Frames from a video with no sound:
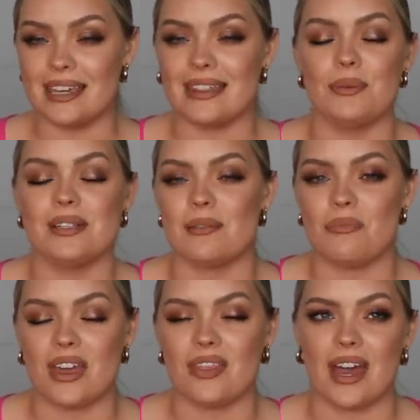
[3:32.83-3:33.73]
That was
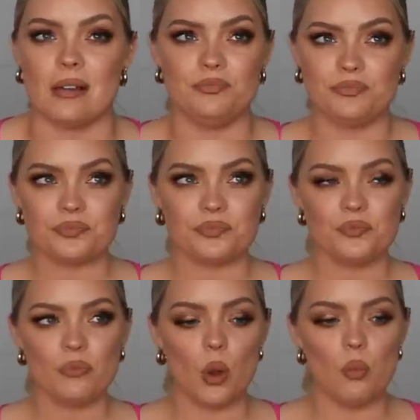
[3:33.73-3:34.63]
something that
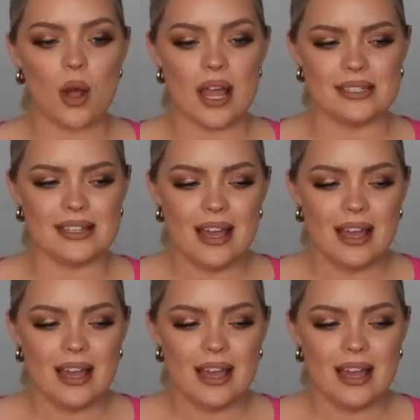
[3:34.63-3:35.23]
was